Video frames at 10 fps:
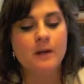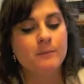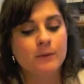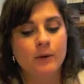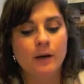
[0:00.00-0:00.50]

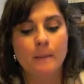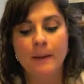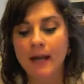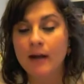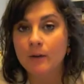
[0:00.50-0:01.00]
Employer
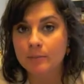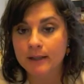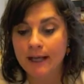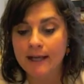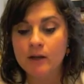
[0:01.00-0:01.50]
pay or
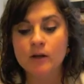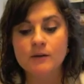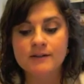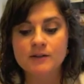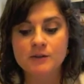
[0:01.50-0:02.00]
play
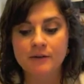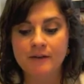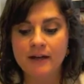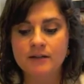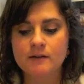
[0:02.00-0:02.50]
goes into
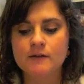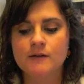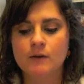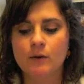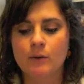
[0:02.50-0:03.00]
effect,
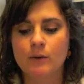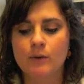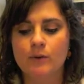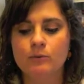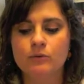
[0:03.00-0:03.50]
so
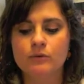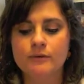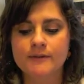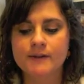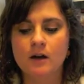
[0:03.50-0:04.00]
the
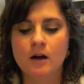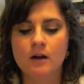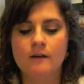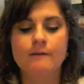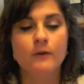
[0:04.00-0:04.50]
rules
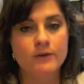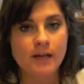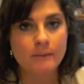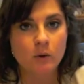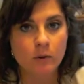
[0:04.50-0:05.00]
on
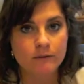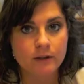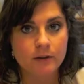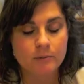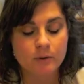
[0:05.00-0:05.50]
full-time
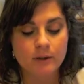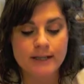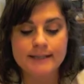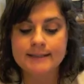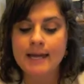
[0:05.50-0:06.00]
equivalent
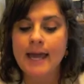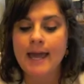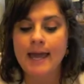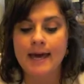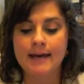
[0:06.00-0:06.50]
employees
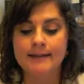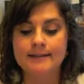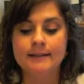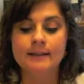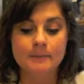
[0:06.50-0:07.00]

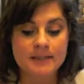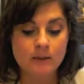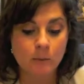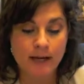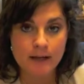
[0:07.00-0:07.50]
and
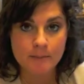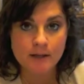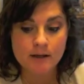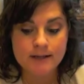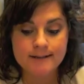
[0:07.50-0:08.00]
limited waiting
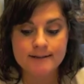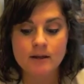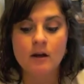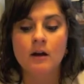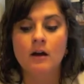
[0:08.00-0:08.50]
periods
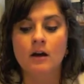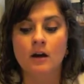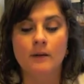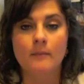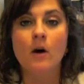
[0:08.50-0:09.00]

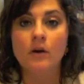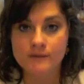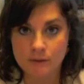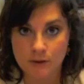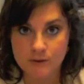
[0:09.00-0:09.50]

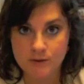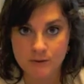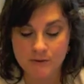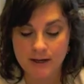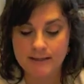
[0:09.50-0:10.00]
also go into
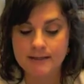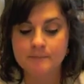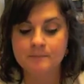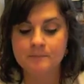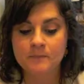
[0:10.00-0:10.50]
effect.
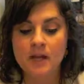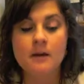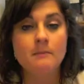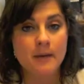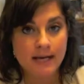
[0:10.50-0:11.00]

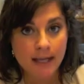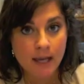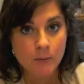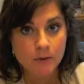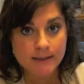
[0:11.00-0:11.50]

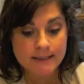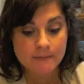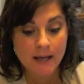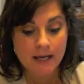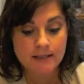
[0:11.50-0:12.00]
Medicaid will
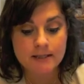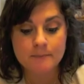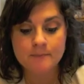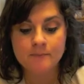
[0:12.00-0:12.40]
expand.